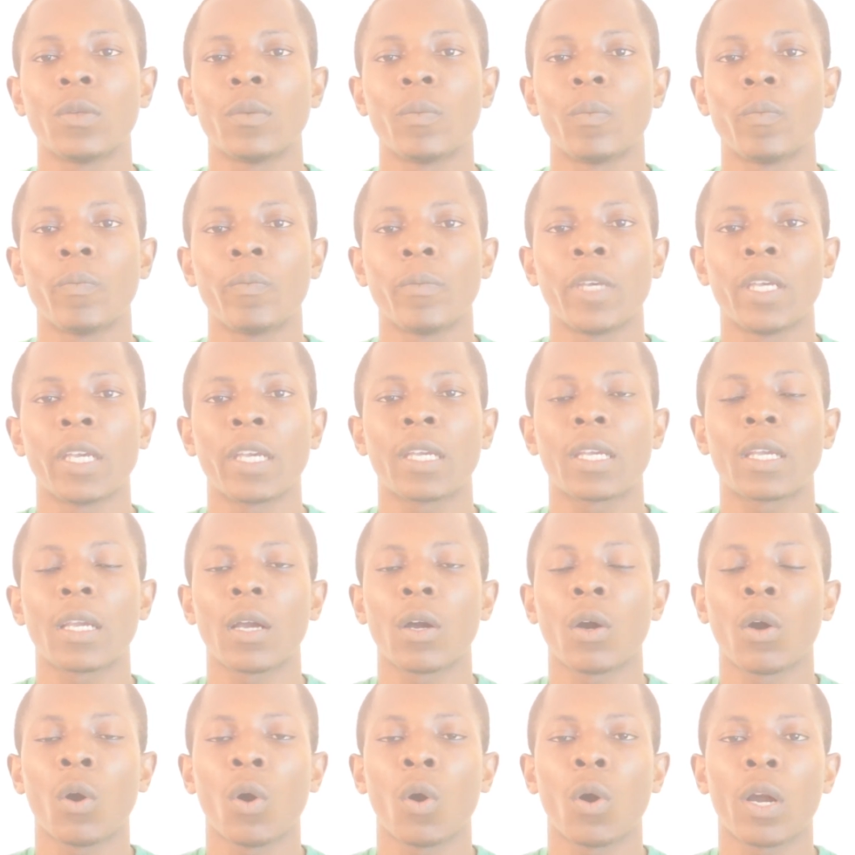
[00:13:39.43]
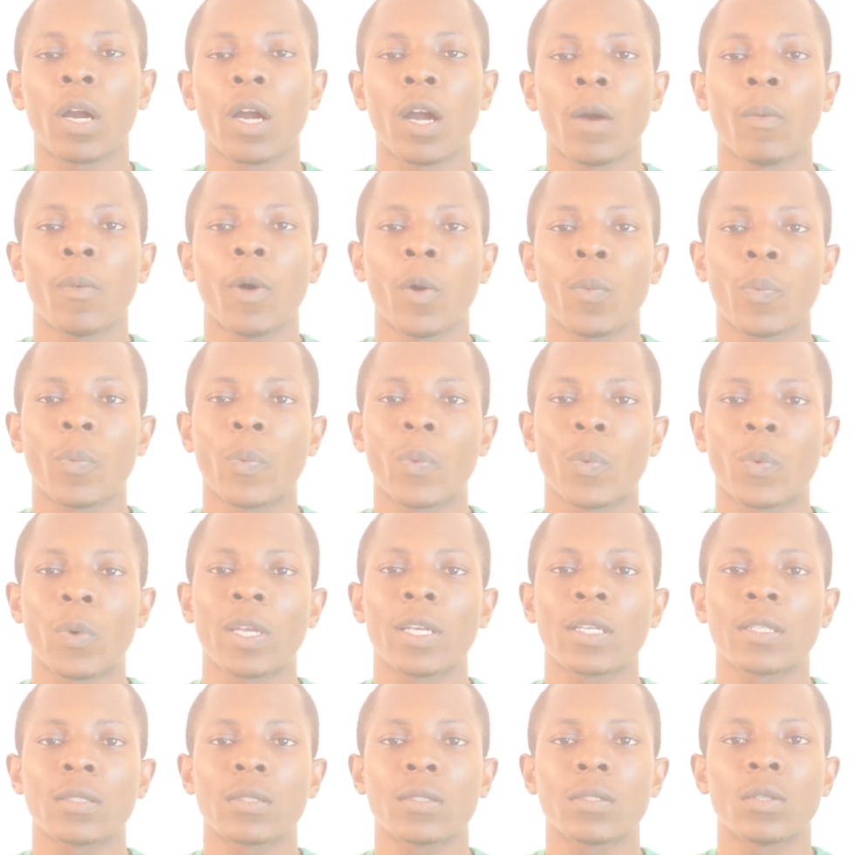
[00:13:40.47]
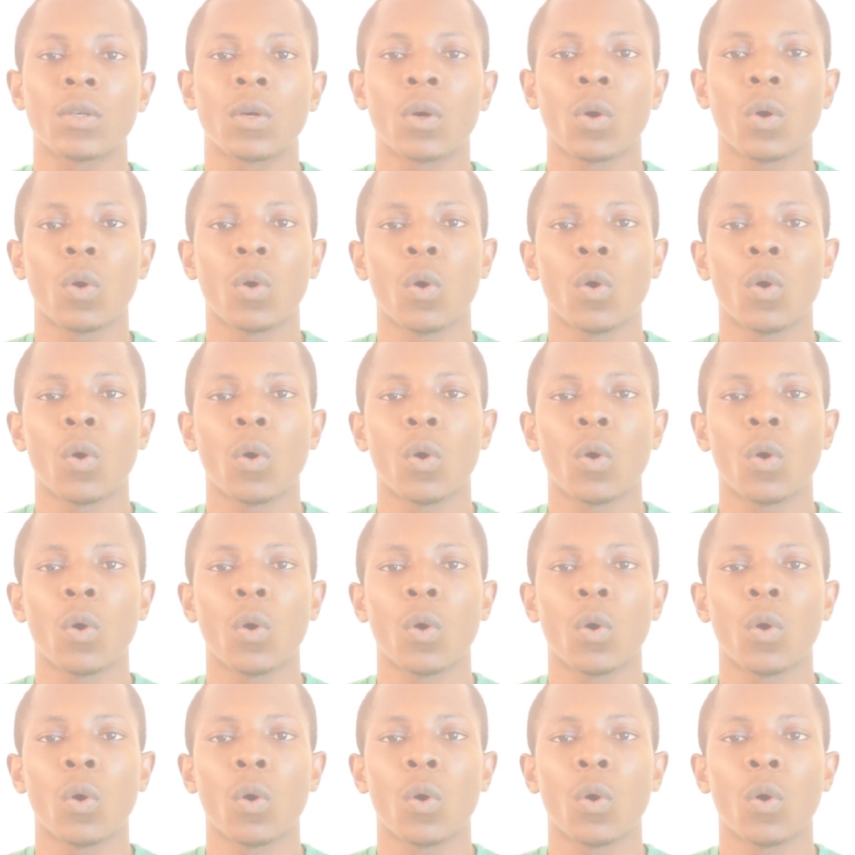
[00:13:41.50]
make or come up with your